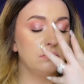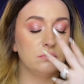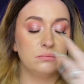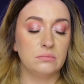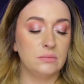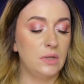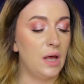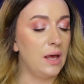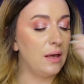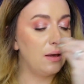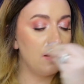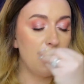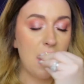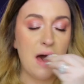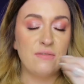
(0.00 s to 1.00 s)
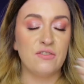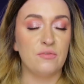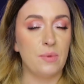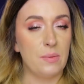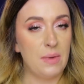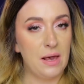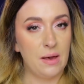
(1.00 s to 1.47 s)
like half of
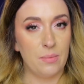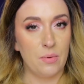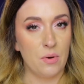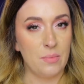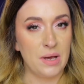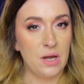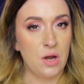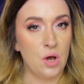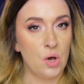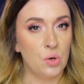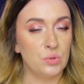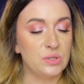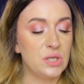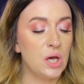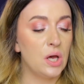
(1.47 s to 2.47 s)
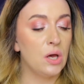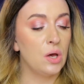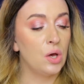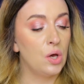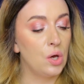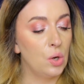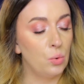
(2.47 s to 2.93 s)
my makeup on my nose
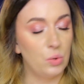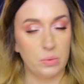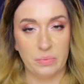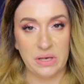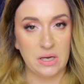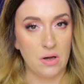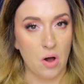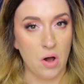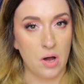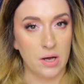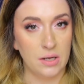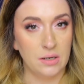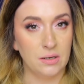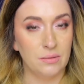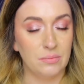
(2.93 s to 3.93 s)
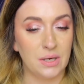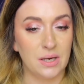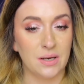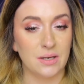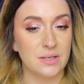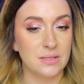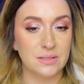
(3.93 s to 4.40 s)
would be gone,
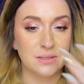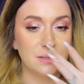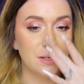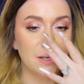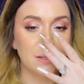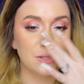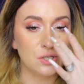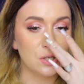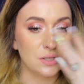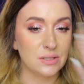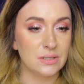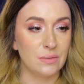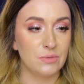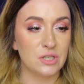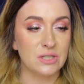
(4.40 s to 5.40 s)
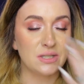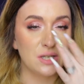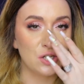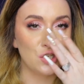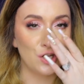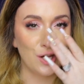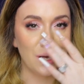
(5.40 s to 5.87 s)
because it's just, I'm just
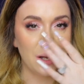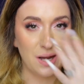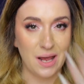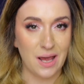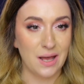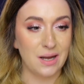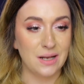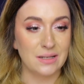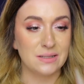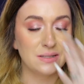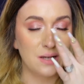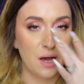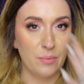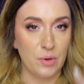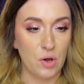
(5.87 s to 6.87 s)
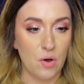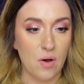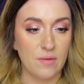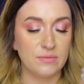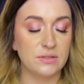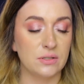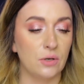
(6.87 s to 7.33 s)
touching it and it's coming
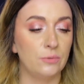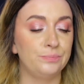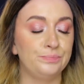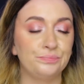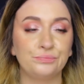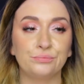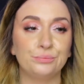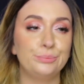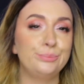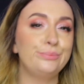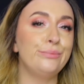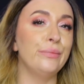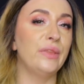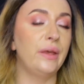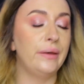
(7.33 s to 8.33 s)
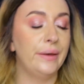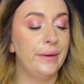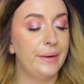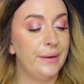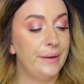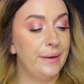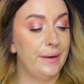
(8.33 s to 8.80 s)
off. So
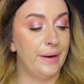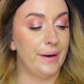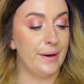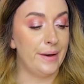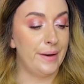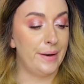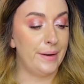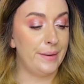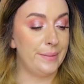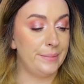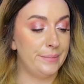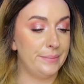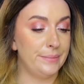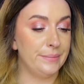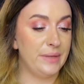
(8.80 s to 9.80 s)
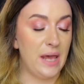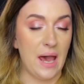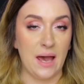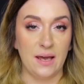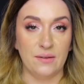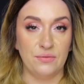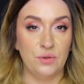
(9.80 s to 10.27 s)

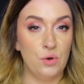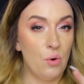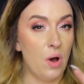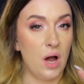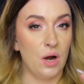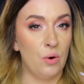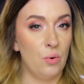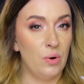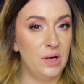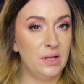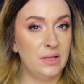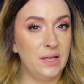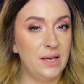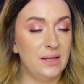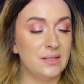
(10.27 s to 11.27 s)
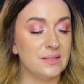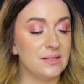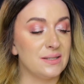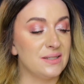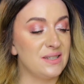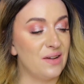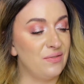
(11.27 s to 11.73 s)
yeah, if you are oily, this
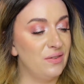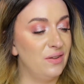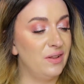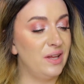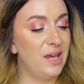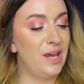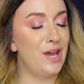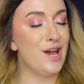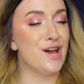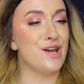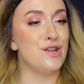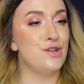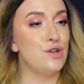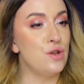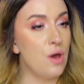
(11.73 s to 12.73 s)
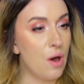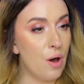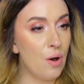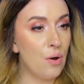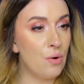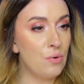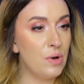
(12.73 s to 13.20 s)
is definitely a
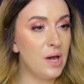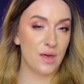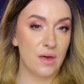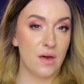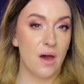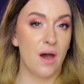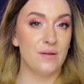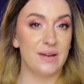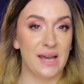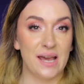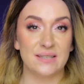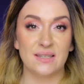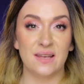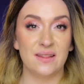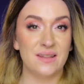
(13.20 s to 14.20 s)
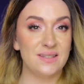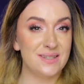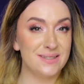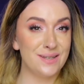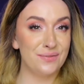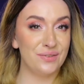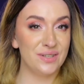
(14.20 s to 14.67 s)
no. All right, guys, this
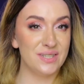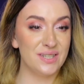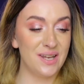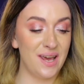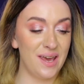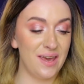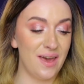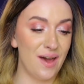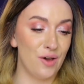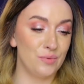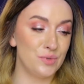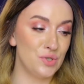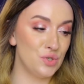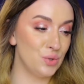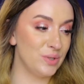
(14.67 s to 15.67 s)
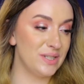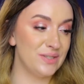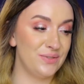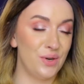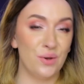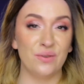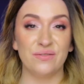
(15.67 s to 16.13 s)
is it for today. I hope you enjoyed this
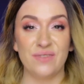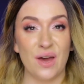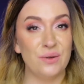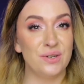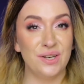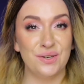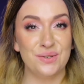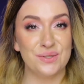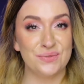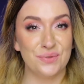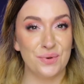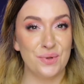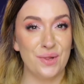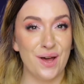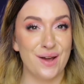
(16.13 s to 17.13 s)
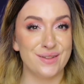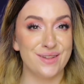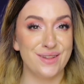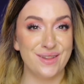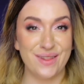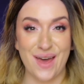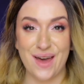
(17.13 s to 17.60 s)
video and found it useful. Other
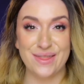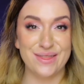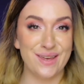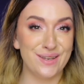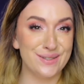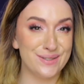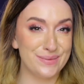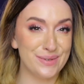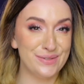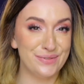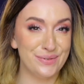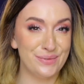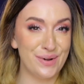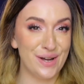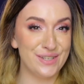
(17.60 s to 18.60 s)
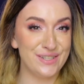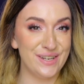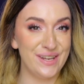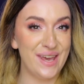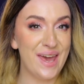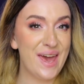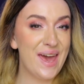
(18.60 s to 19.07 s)
than that, thank you so much for
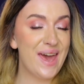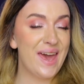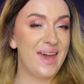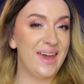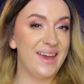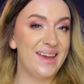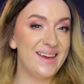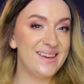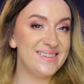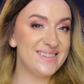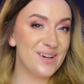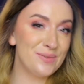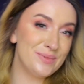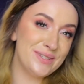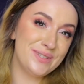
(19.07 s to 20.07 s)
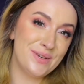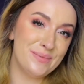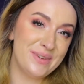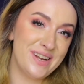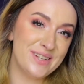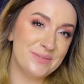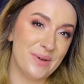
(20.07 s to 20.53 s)
watching, and I hope to see you in
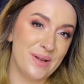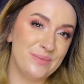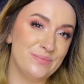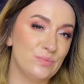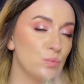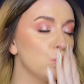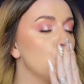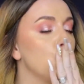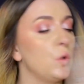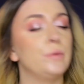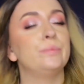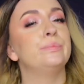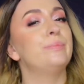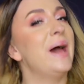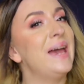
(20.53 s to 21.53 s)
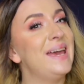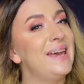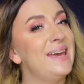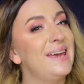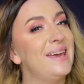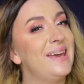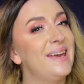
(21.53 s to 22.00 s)
my next one. Bye.